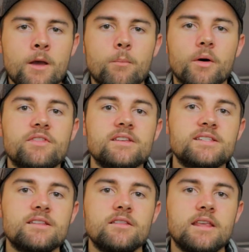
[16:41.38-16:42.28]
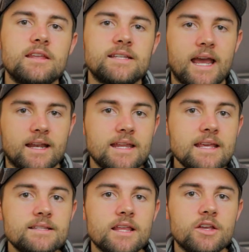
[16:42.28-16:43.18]
But the
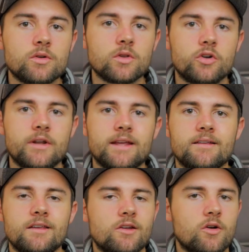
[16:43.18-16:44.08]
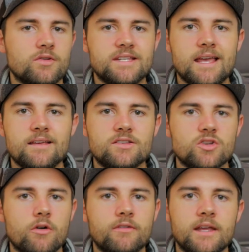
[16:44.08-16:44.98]
techniques that you're learning, say
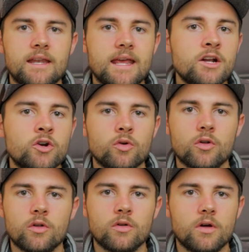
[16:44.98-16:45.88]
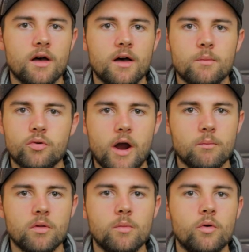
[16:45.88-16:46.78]
solving an integral
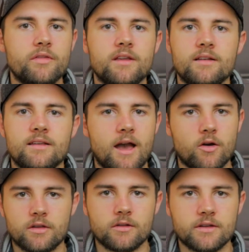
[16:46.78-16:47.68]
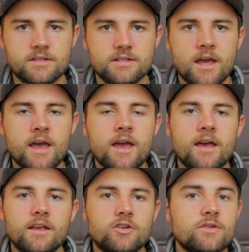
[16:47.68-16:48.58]
problem within calculus,
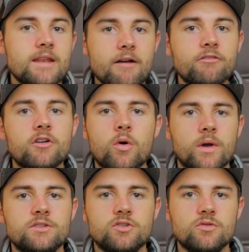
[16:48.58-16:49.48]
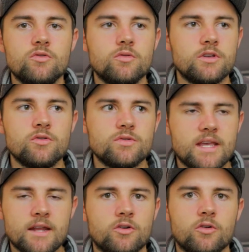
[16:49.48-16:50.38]
you're never going to use
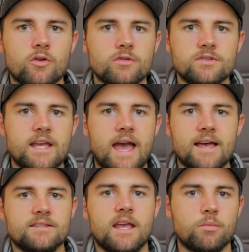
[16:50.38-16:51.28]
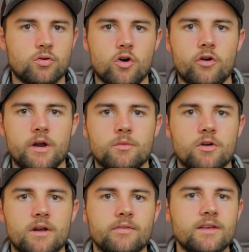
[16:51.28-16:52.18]
integrals as a
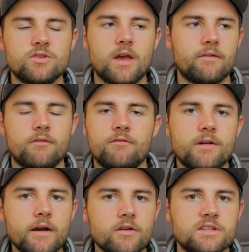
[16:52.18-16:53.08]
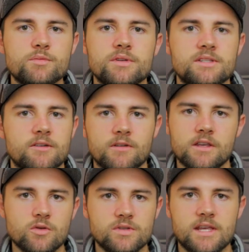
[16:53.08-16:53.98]
programmer unless you have a very
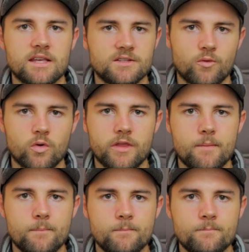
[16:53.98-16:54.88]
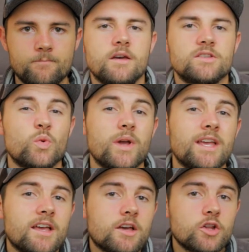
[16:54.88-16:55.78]
specific use case for them. So in
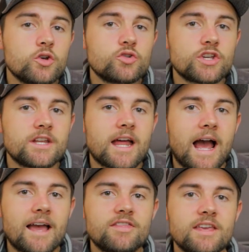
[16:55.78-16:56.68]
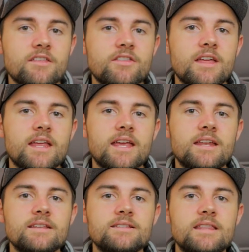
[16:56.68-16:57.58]
conclusion, I think that it
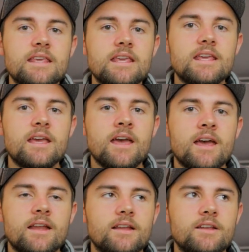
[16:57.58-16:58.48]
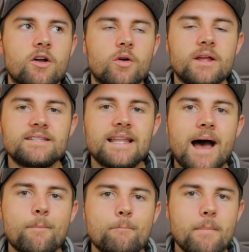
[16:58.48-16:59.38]
is it's
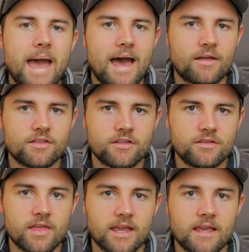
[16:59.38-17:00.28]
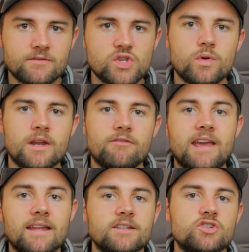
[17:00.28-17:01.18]
not math that gives you an
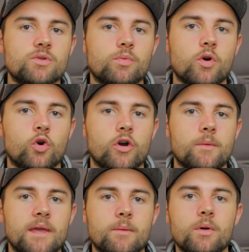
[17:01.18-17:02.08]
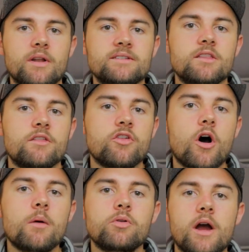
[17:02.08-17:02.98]
advantage in programming, but it's the
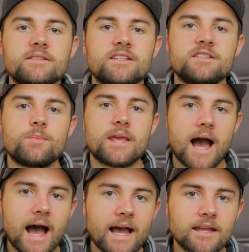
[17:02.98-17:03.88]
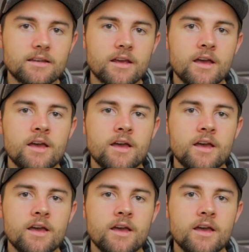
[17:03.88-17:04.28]
thought process behind,